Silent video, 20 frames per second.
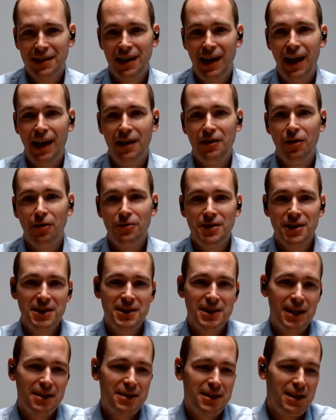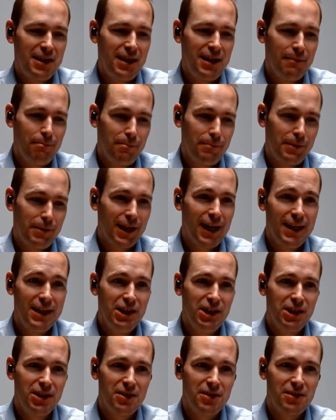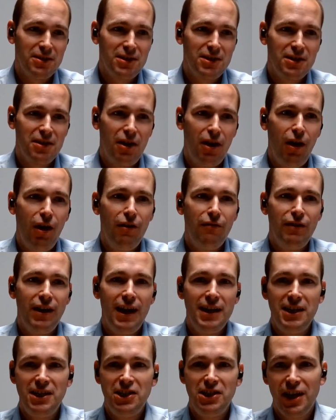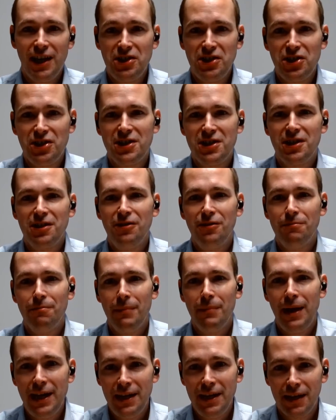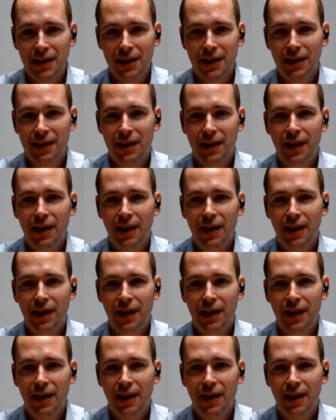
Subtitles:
and understanding the implications of any changes that you make.